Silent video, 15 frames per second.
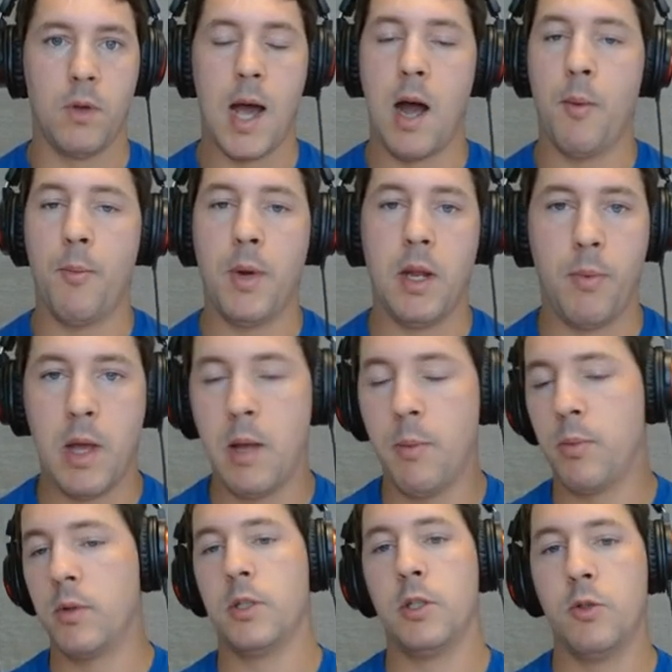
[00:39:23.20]
How many
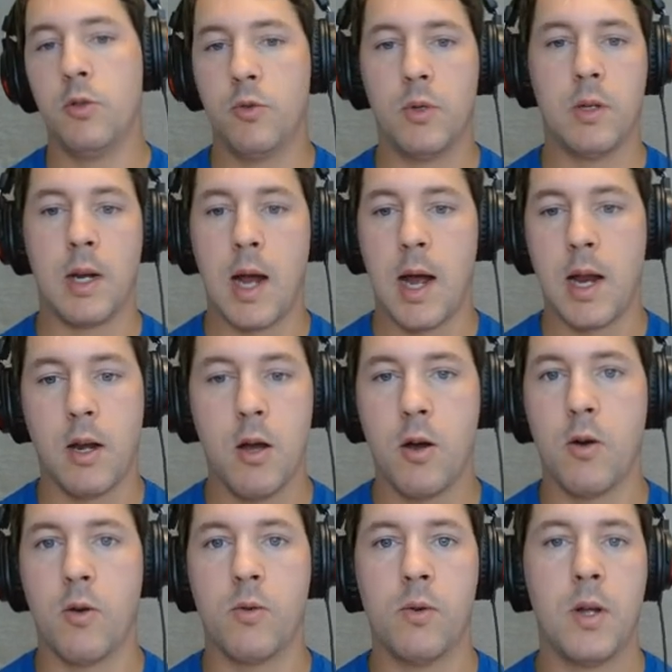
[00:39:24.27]
people do you and I
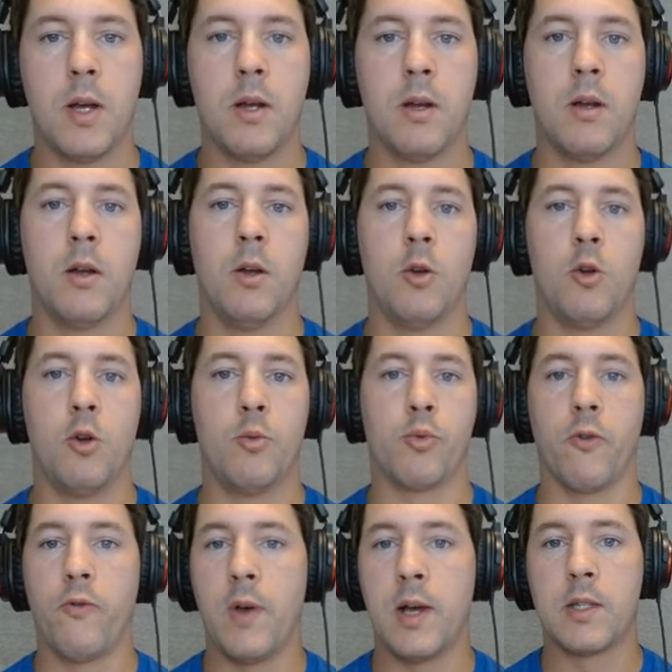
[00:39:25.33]
know who
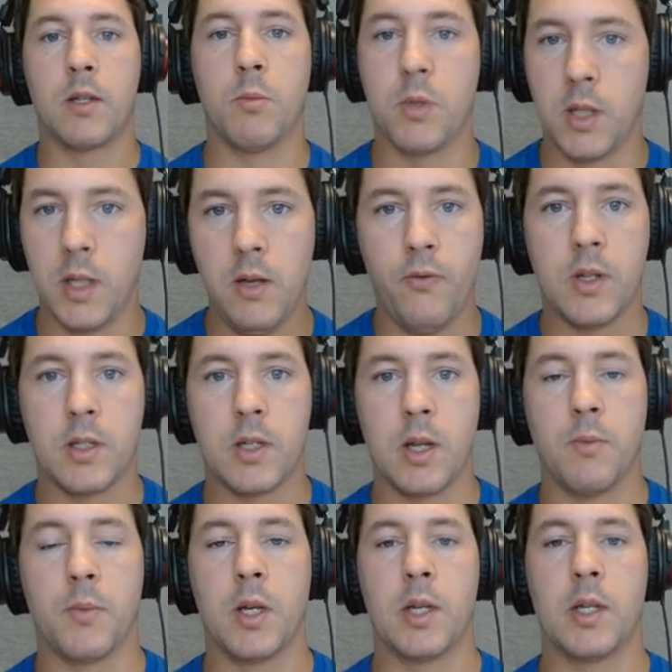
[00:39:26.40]
profess a belief in
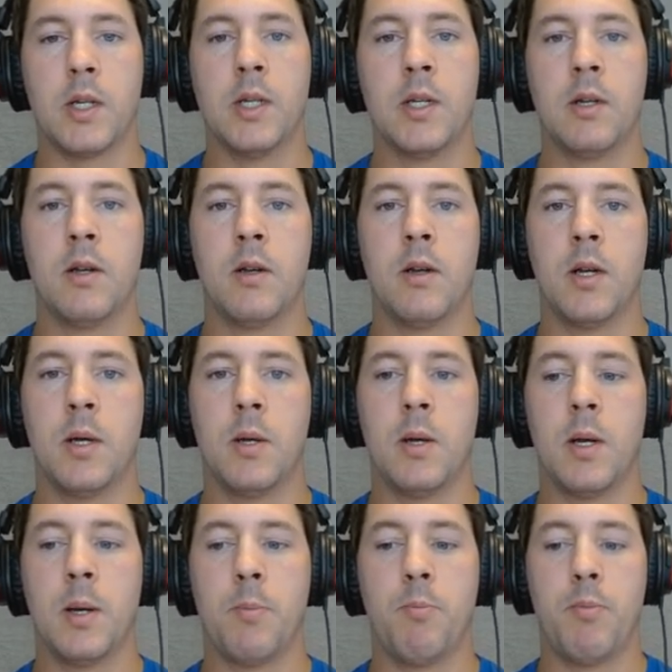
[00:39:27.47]
something,
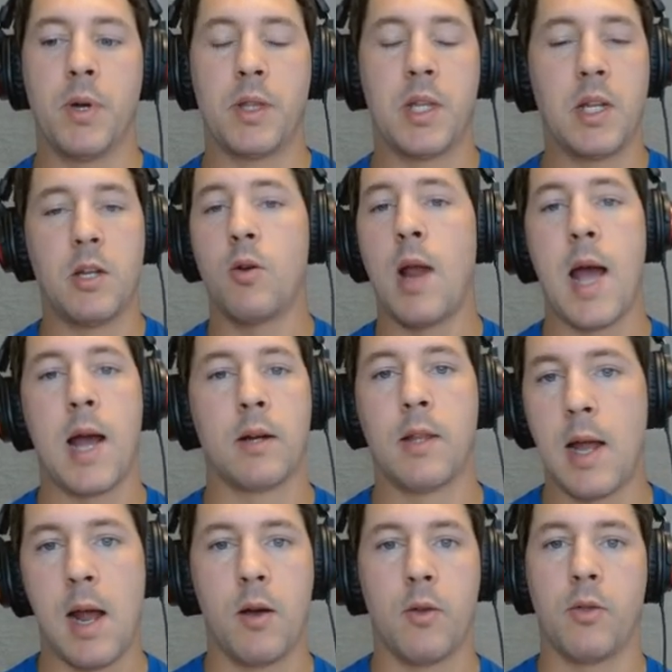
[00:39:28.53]
but they don't act
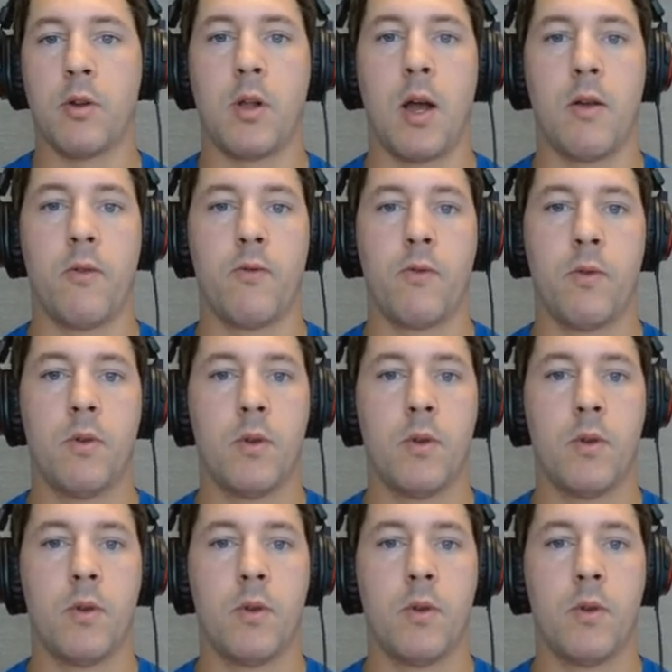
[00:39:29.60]
that out in their life?